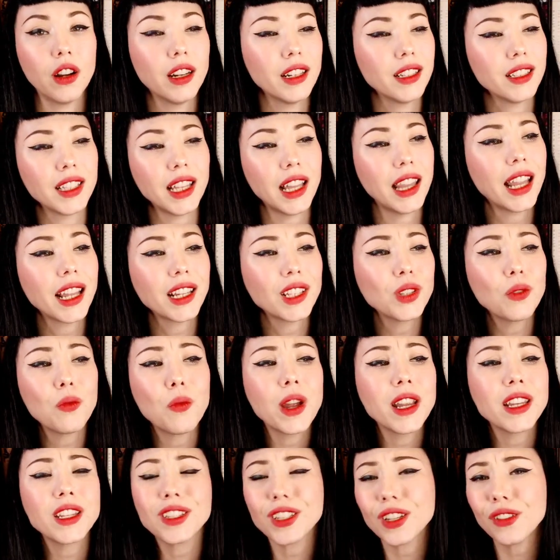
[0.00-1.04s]
And I said, that's a
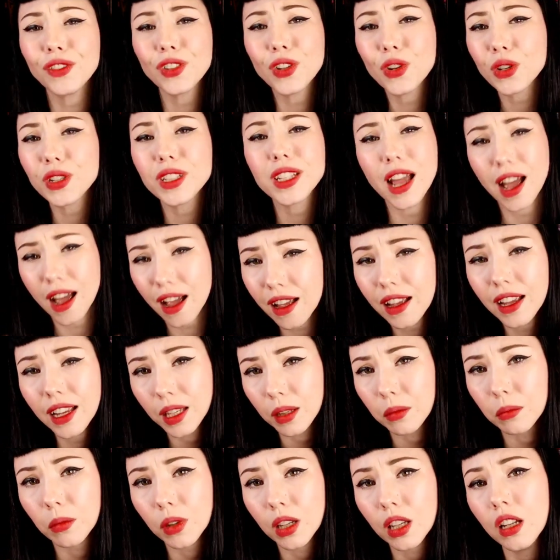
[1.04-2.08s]
waste of your
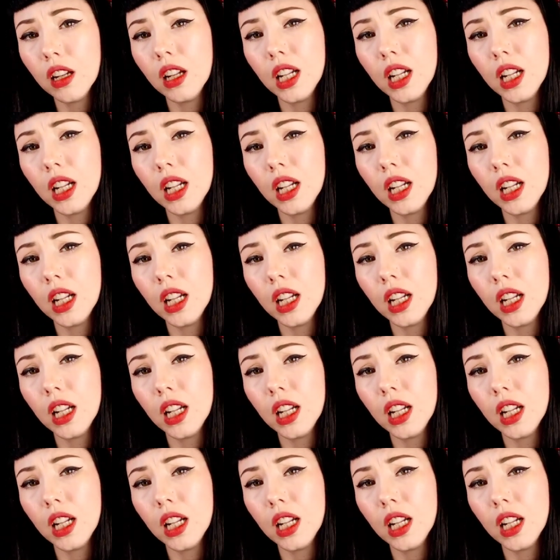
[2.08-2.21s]
time.